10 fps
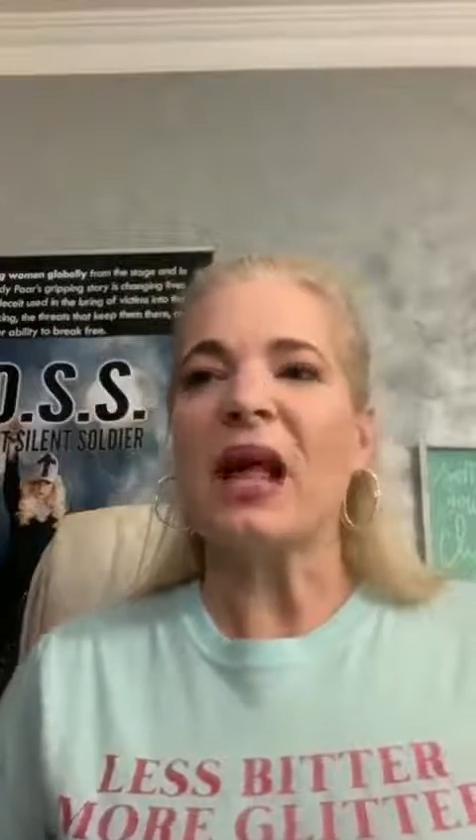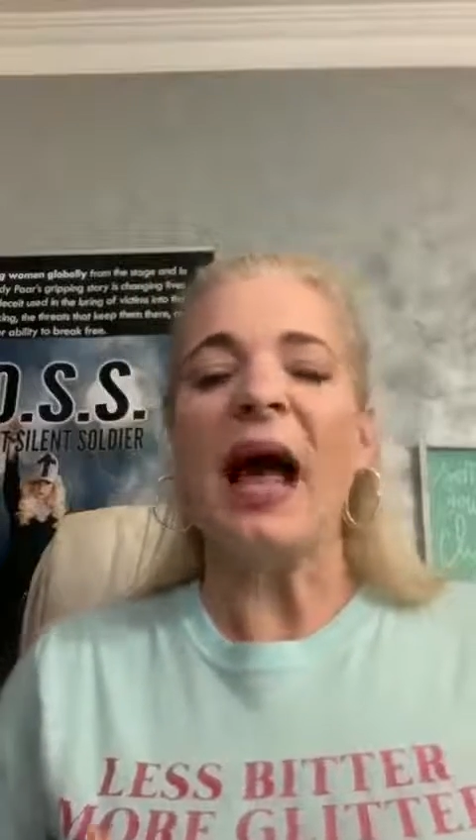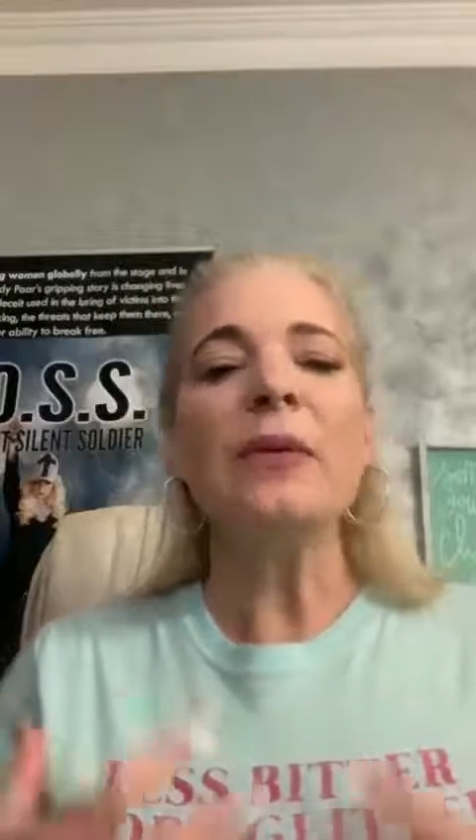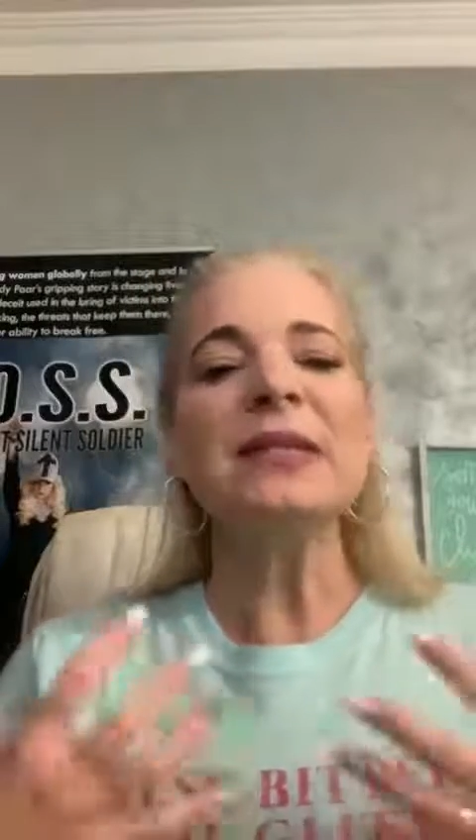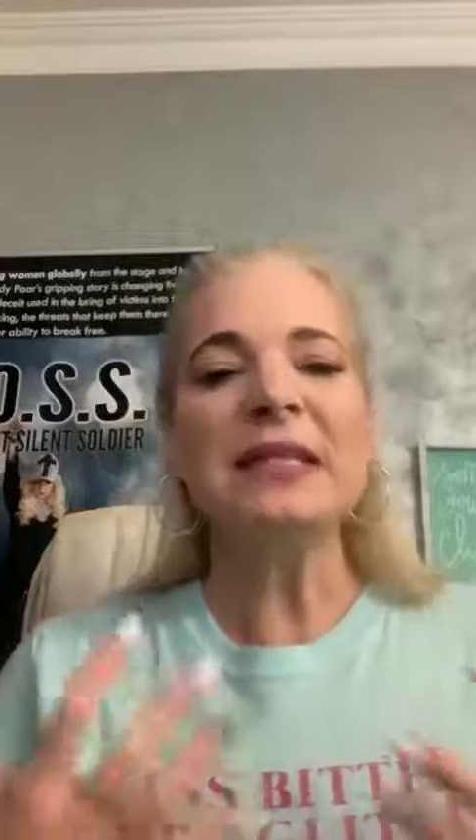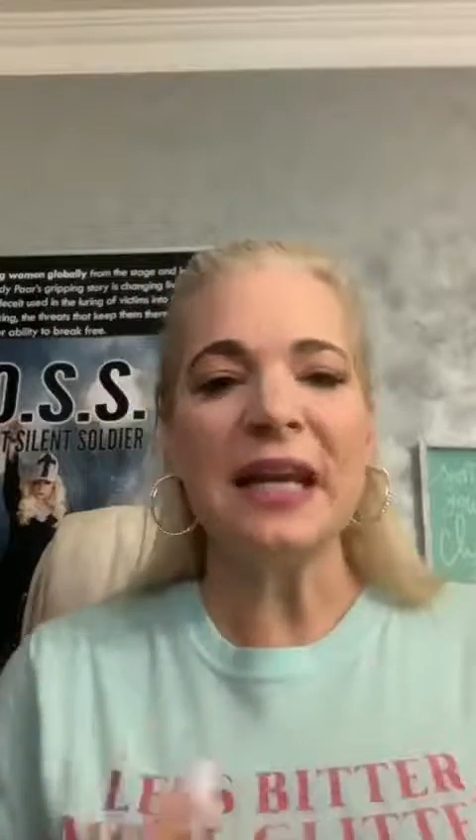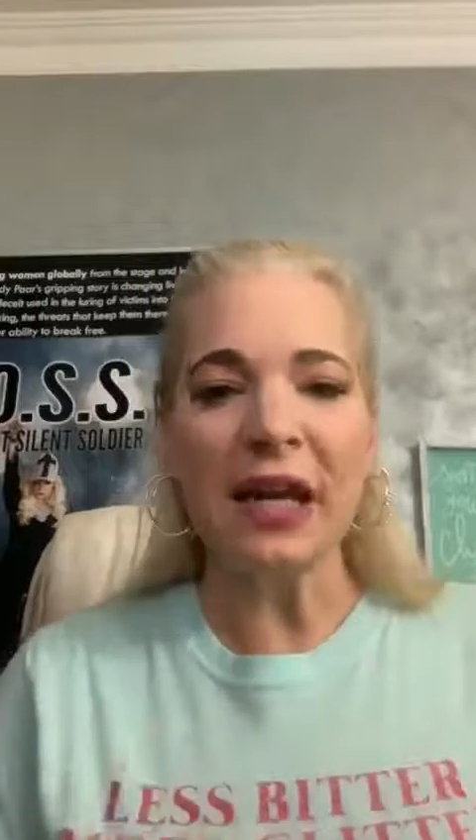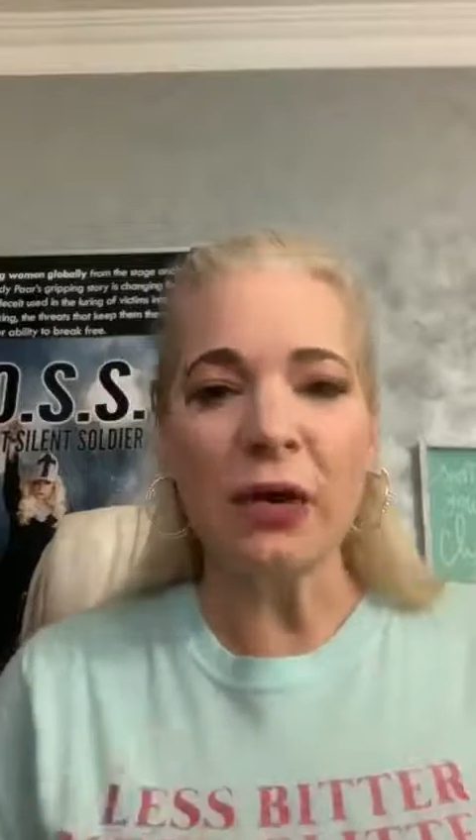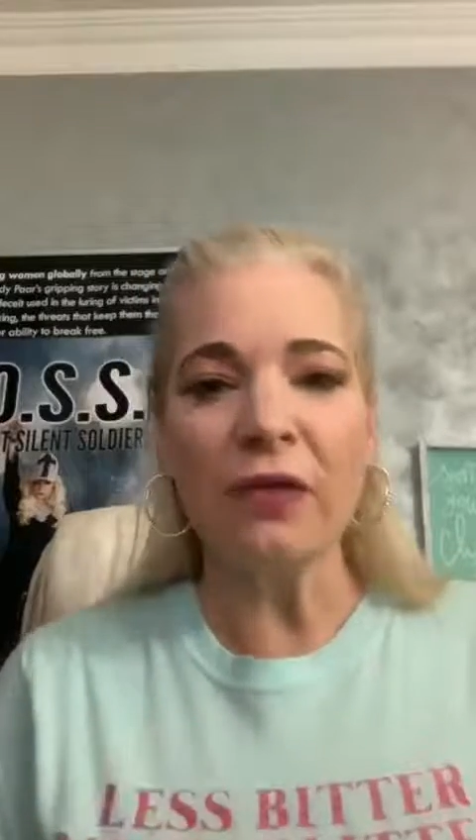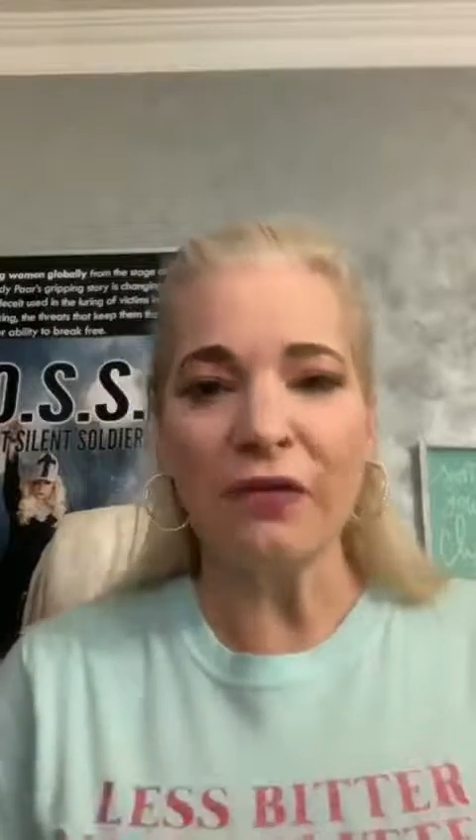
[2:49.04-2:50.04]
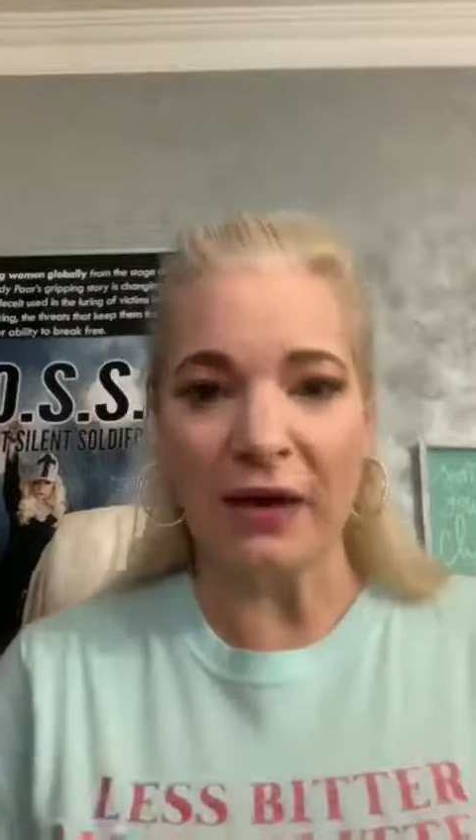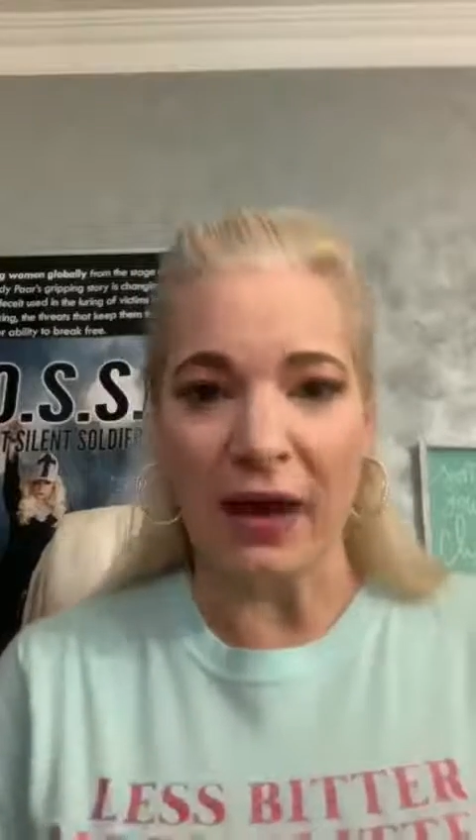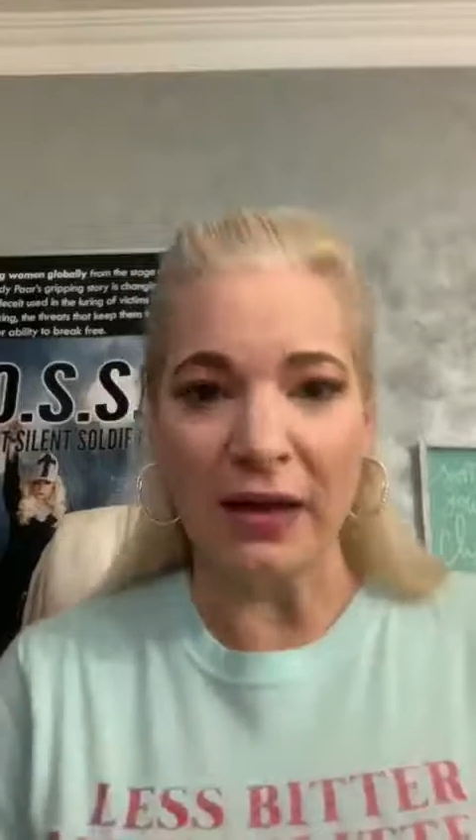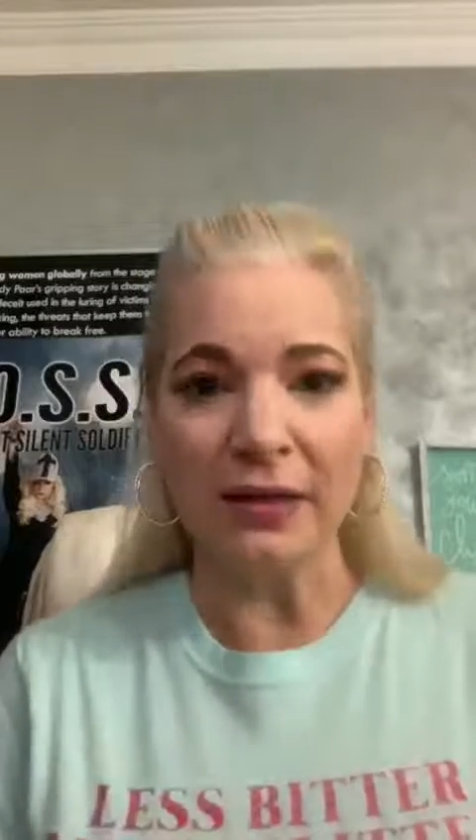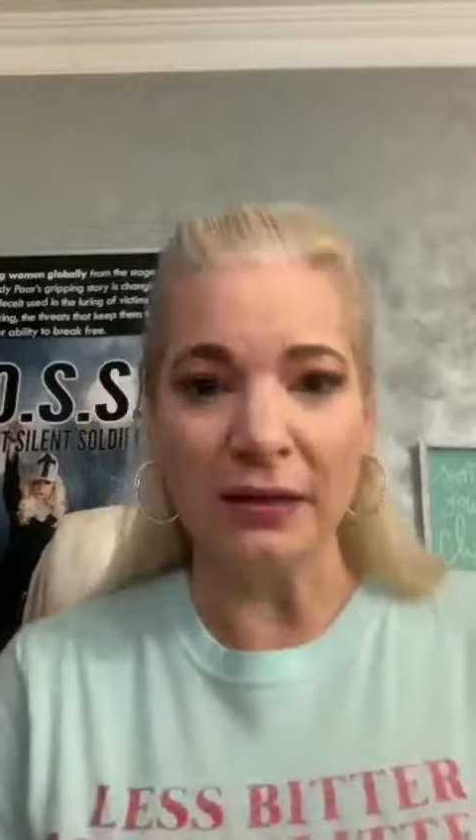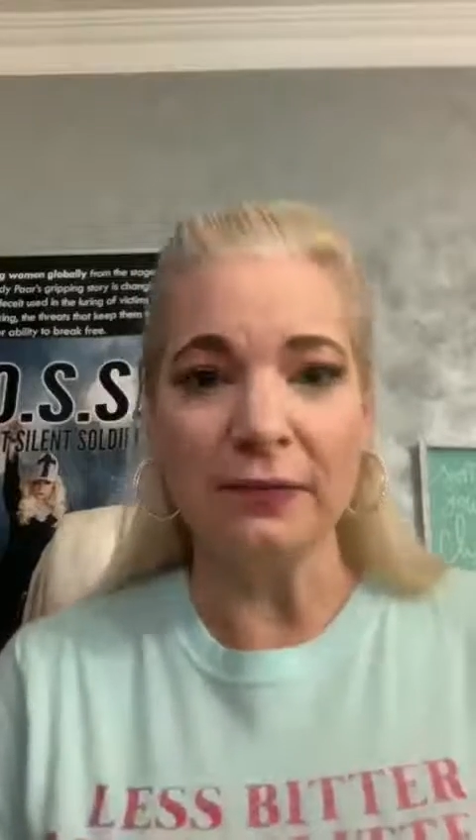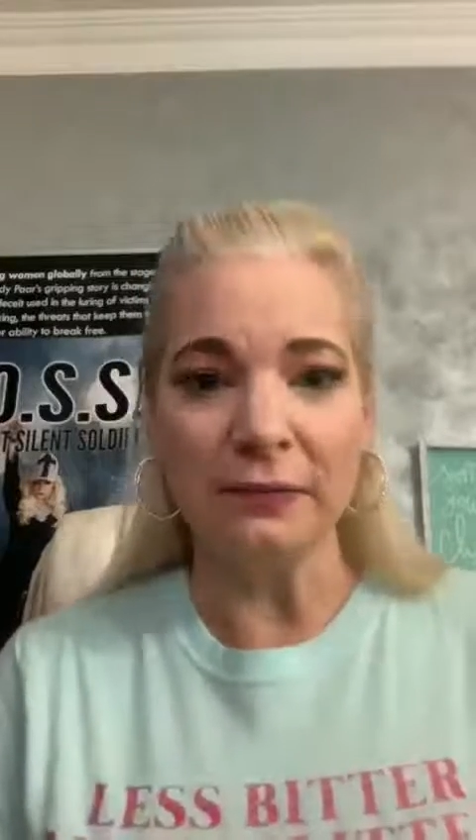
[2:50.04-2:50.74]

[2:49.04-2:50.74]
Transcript: I was terrified,